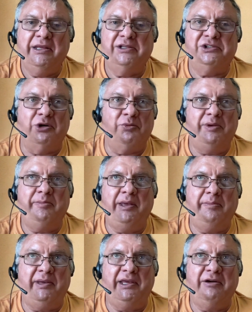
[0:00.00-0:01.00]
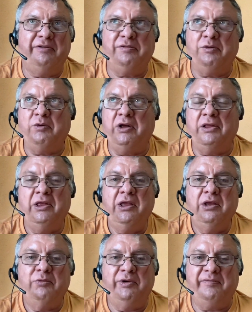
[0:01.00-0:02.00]
So we may be here for a while.
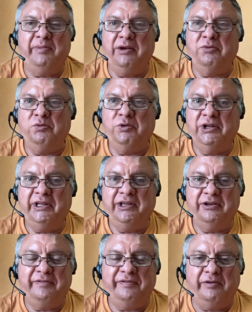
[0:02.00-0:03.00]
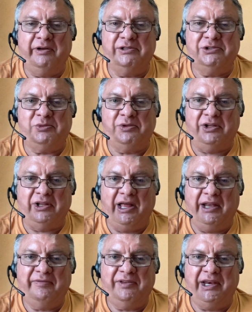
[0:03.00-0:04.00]
We've made really good friends with a
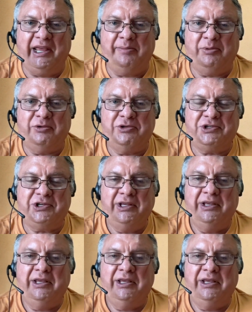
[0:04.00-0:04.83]
lot of the neighbors.